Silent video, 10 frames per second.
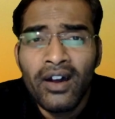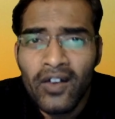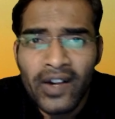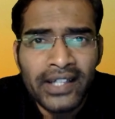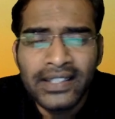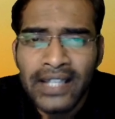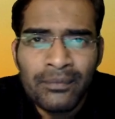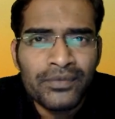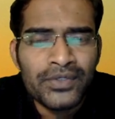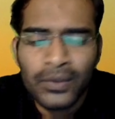All right, yeah.
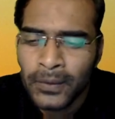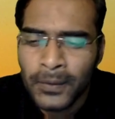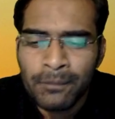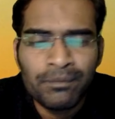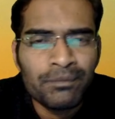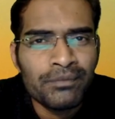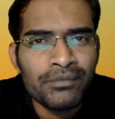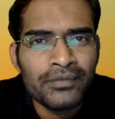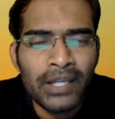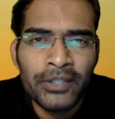So
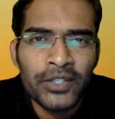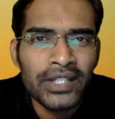coming